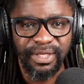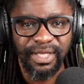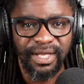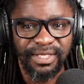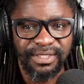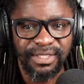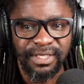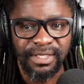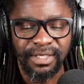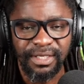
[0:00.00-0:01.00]
he runs
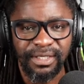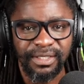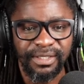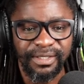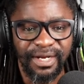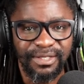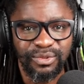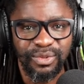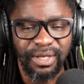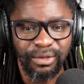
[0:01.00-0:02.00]

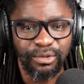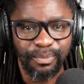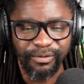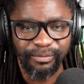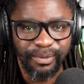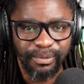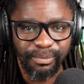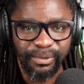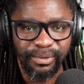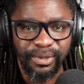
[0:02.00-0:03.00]
with a group of
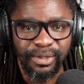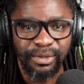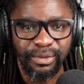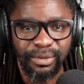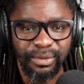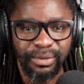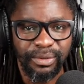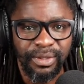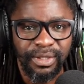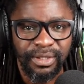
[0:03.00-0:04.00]
people
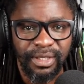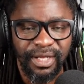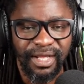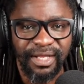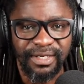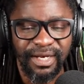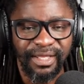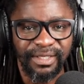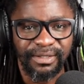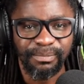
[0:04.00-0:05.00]
who are
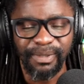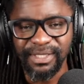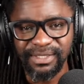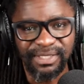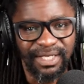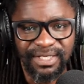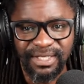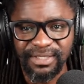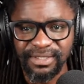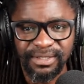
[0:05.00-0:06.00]
like pace
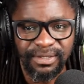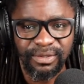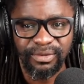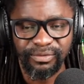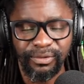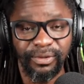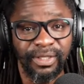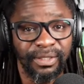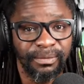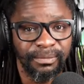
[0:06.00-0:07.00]
setters, you know, for
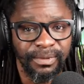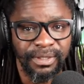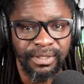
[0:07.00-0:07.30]
him.